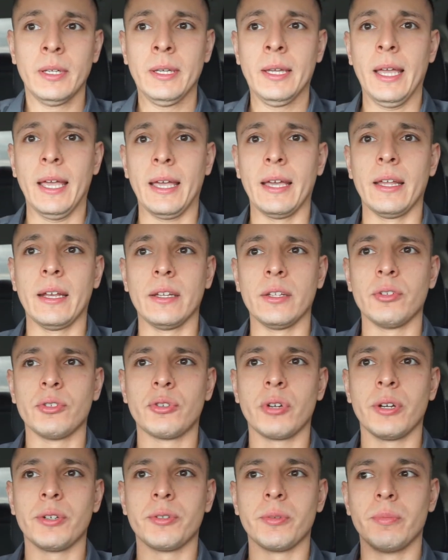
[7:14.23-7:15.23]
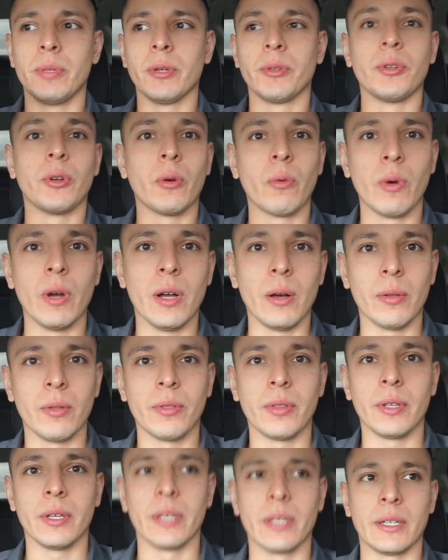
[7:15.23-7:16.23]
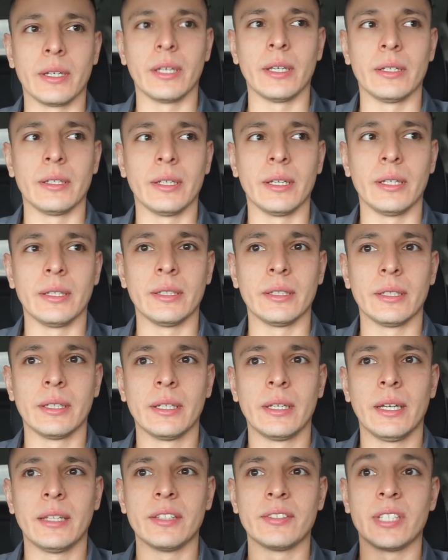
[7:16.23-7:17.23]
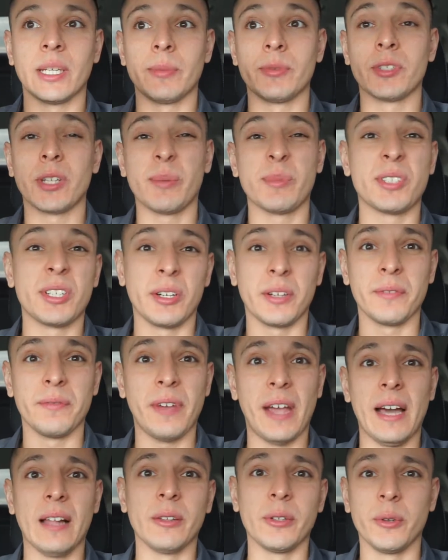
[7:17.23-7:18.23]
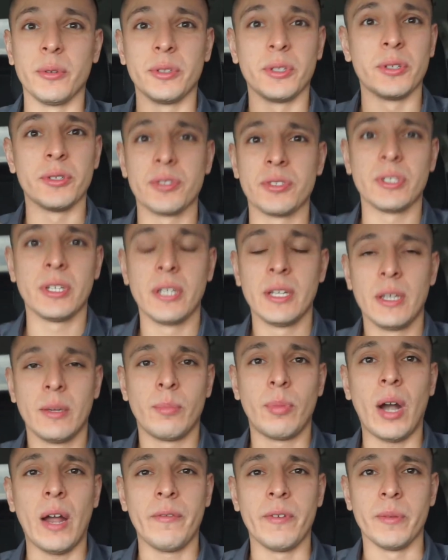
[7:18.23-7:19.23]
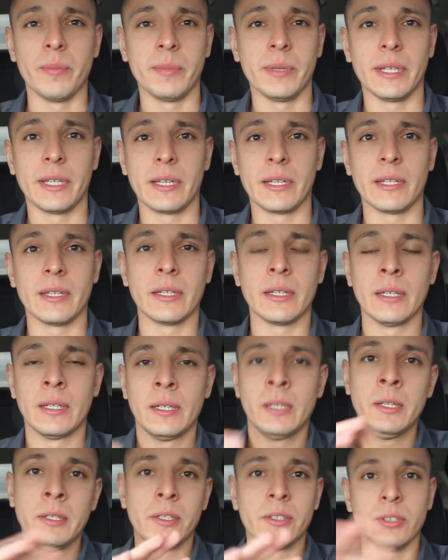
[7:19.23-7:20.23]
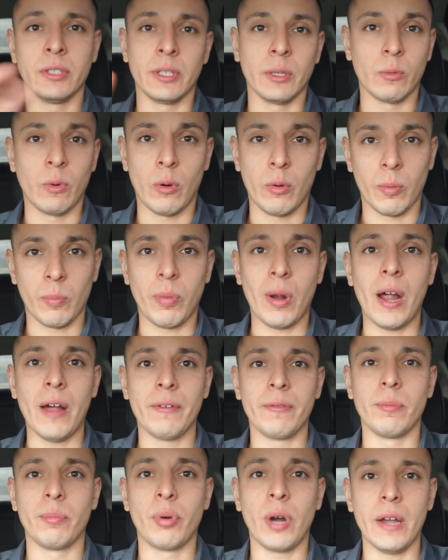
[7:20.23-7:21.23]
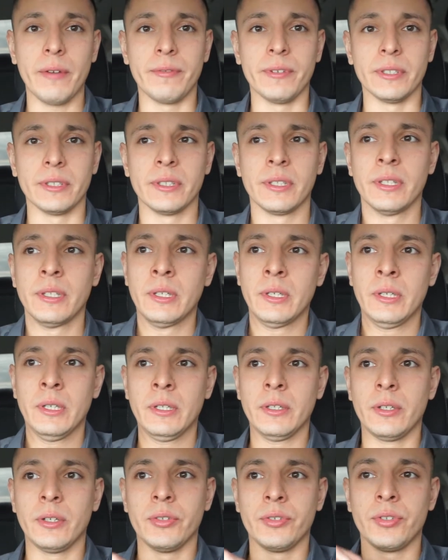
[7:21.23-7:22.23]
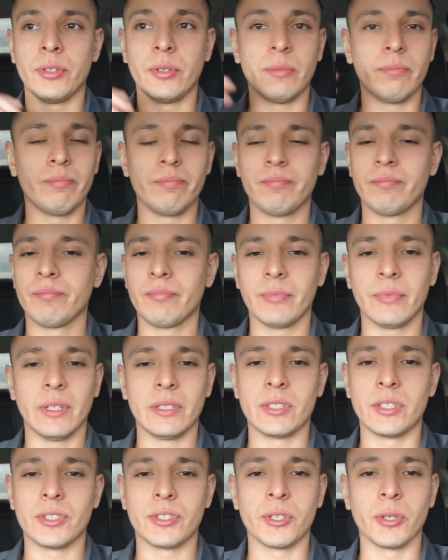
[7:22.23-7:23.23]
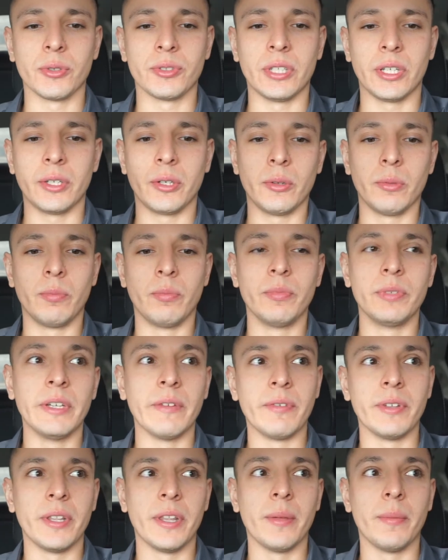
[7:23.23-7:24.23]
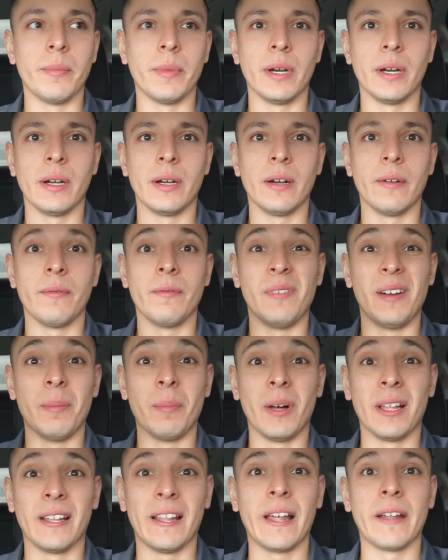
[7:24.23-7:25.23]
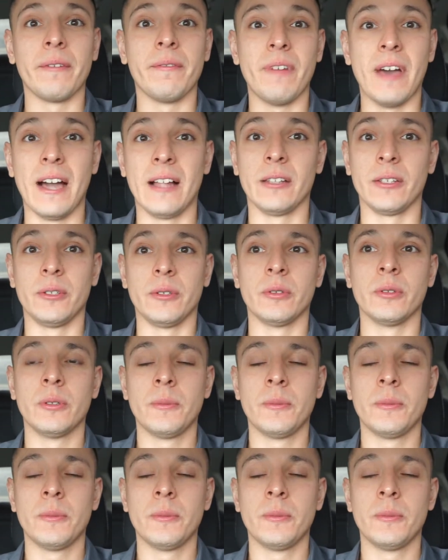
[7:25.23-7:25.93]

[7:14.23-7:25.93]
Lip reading: and you're trying to build your wealth, and at the same time sharing value. And there's profit made, and there's nothing more profit. It just shows that you've given them a lot of value.